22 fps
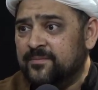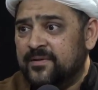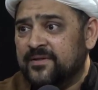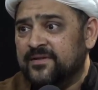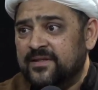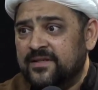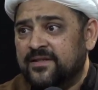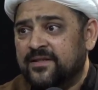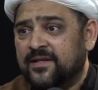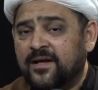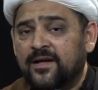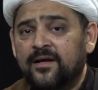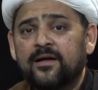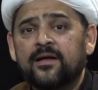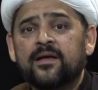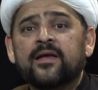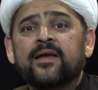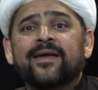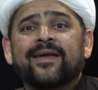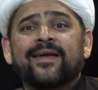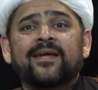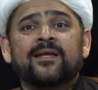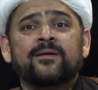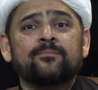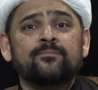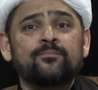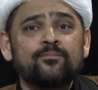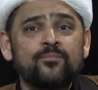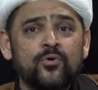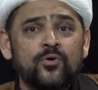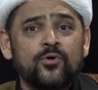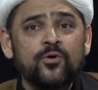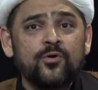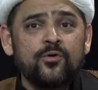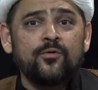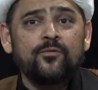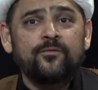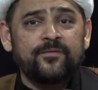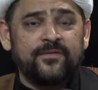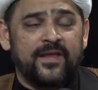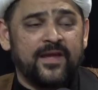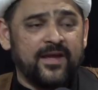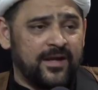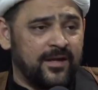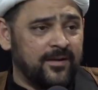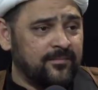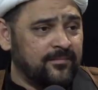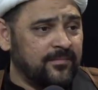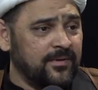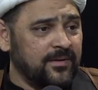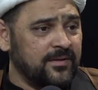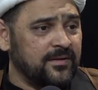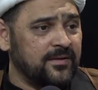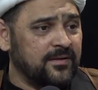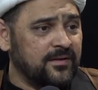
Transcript: Medina and moved them